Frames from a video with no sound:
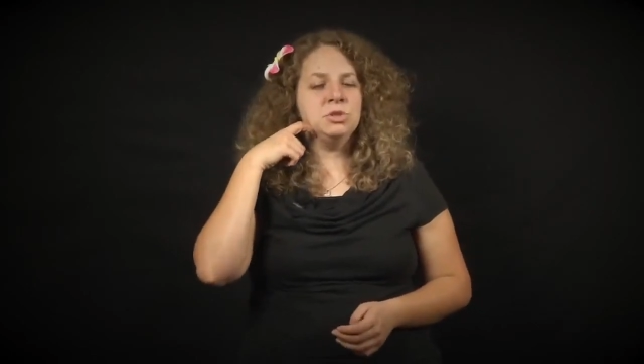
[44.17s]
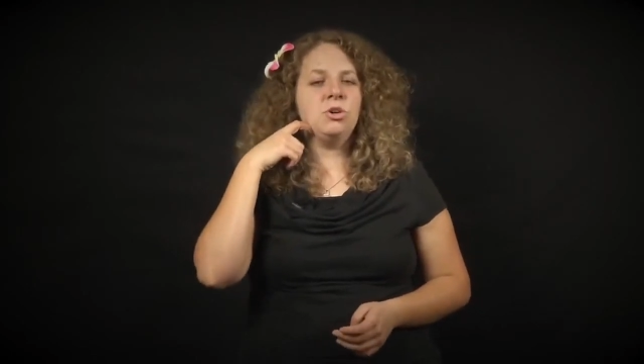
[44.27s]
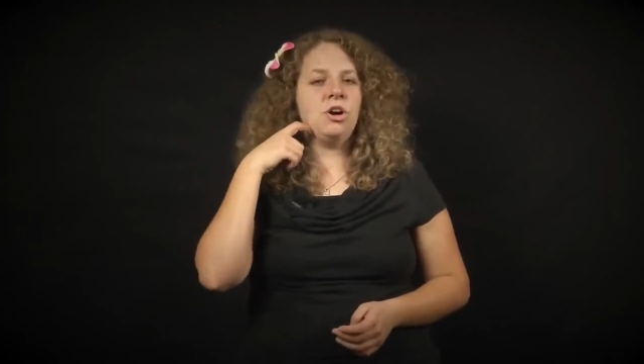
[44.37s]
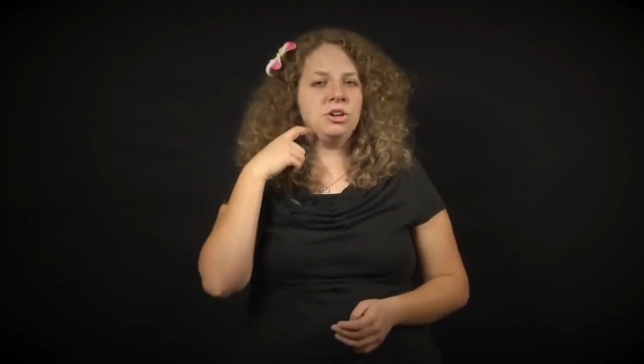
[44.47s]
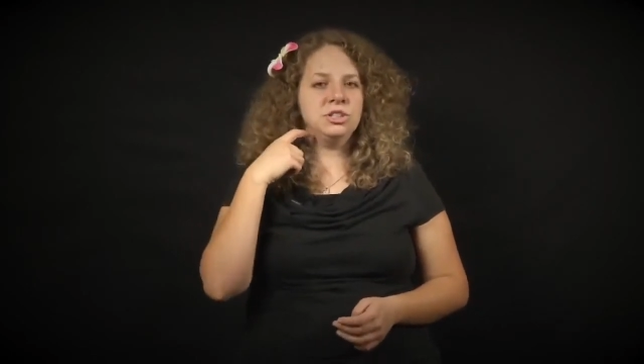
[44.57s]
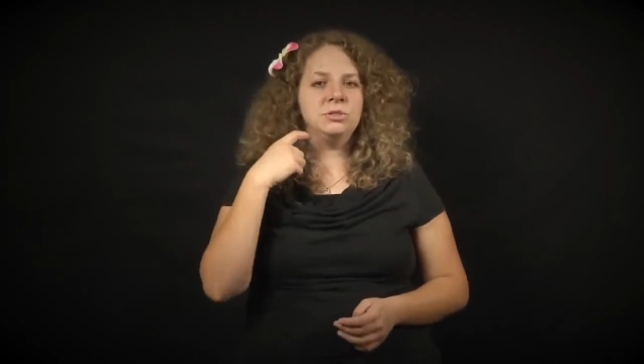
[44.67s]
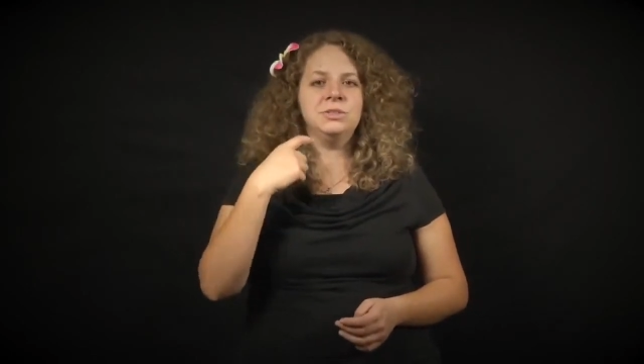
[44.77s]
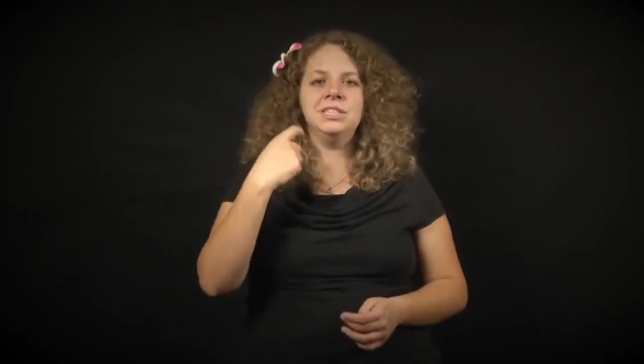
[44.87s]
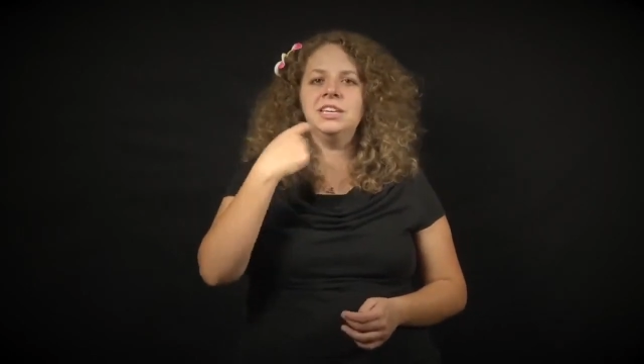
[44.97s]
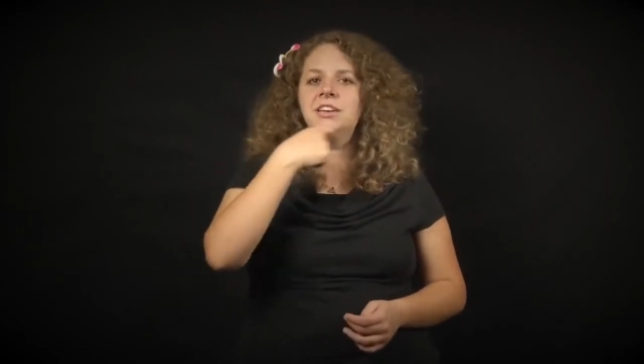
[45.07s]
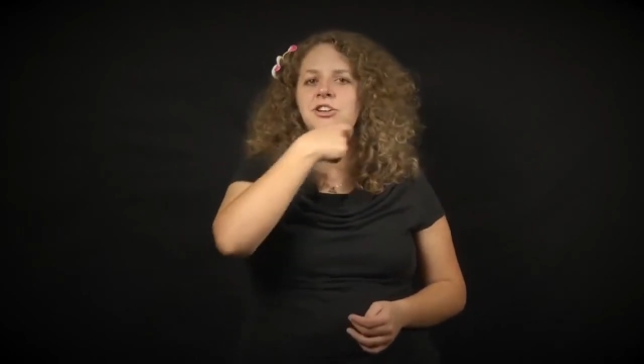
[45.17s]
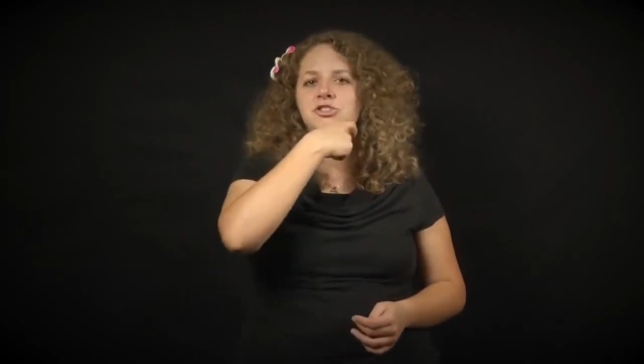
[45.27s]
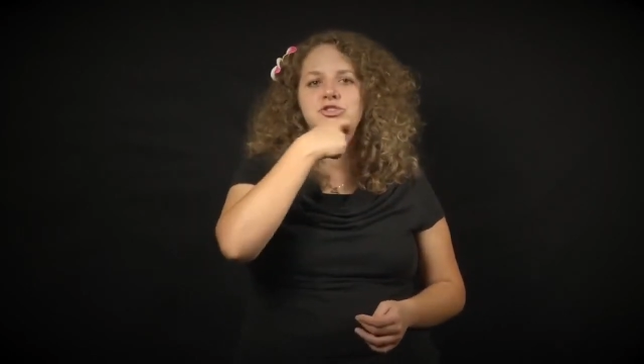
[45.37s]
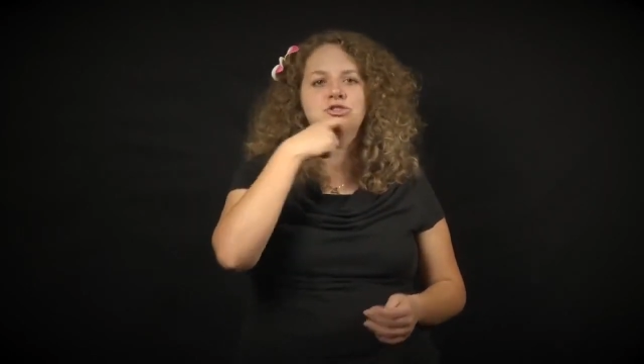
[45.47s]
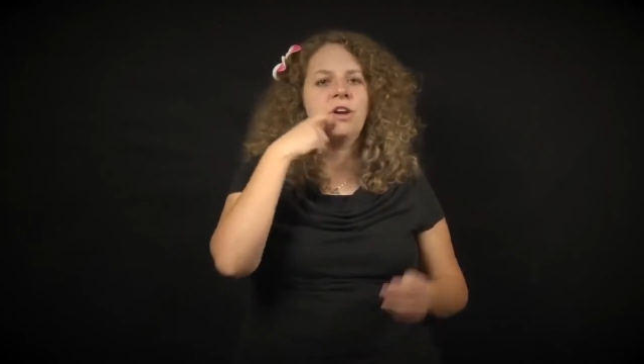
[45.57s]
you'll also see
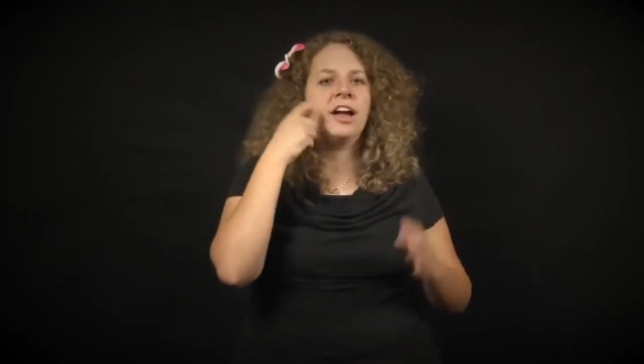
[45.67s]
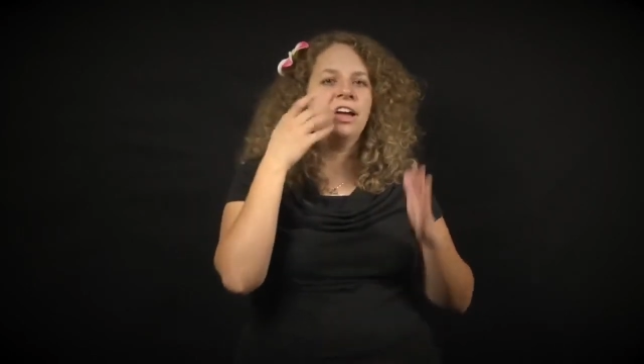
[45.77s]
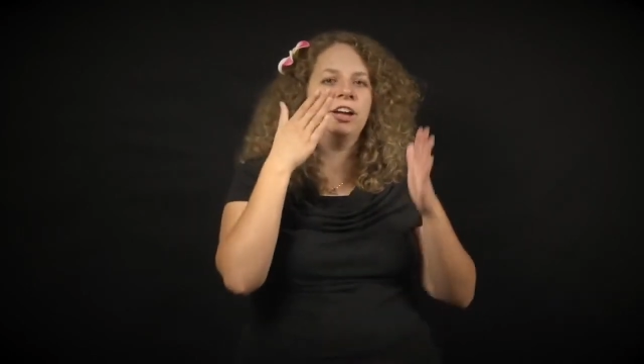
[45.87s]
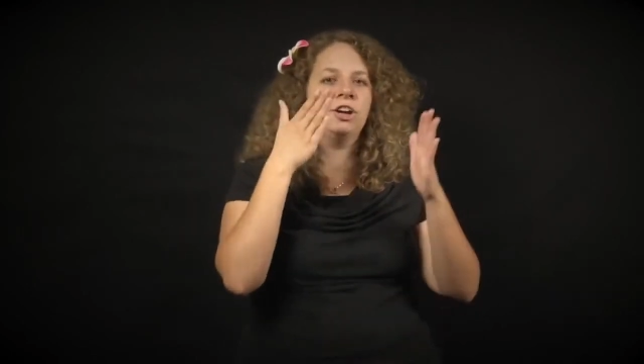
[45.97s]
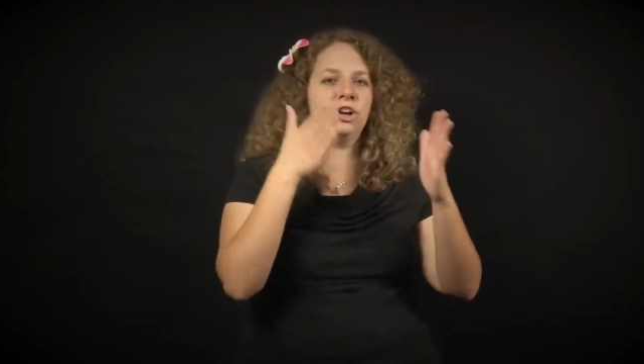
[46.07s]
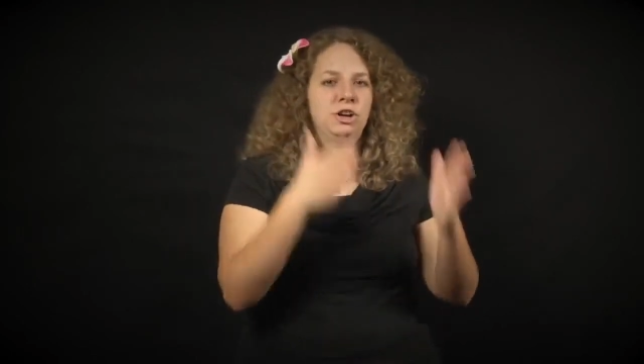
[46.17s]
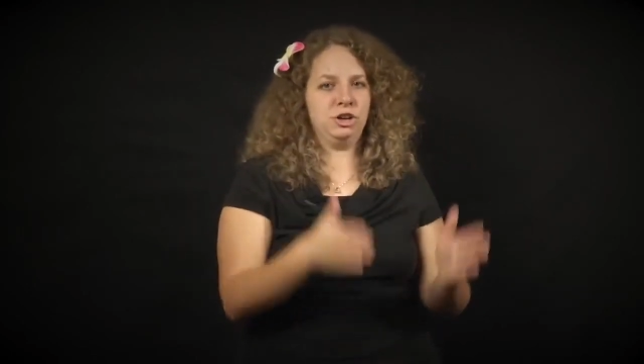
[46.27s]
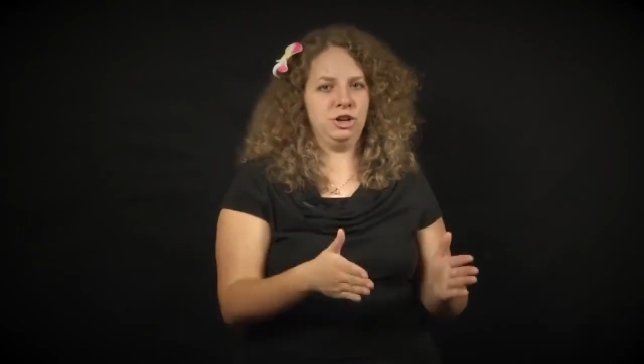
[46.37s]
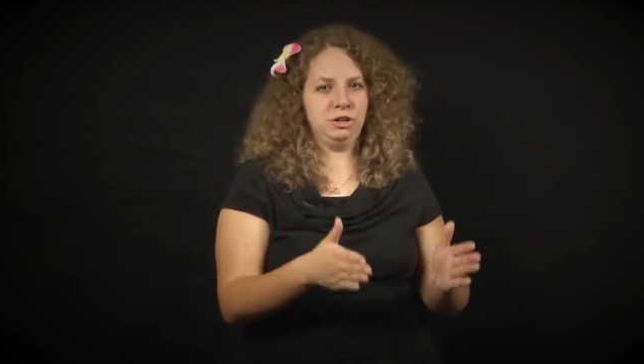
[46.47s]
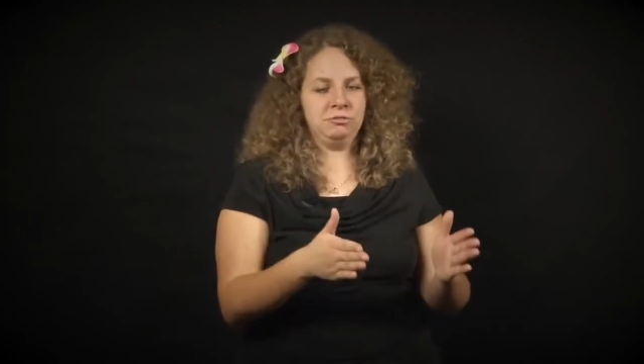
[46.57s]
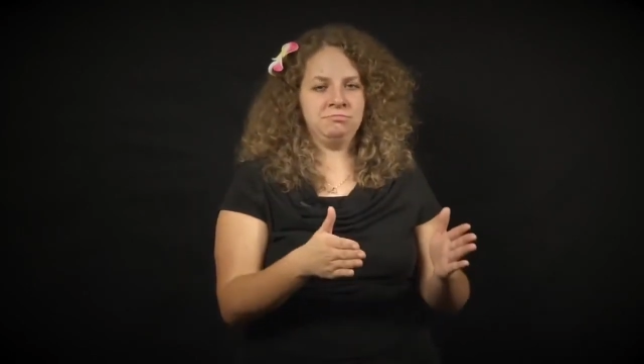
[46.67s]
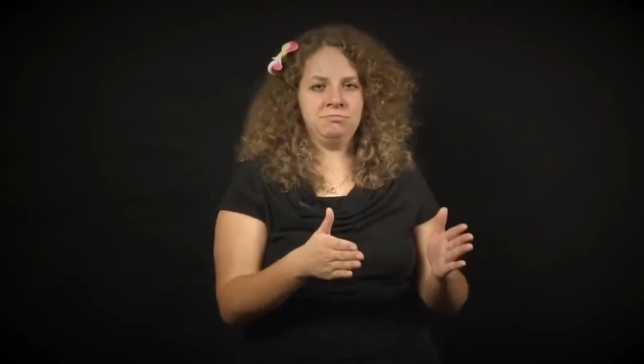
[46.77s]
dryer,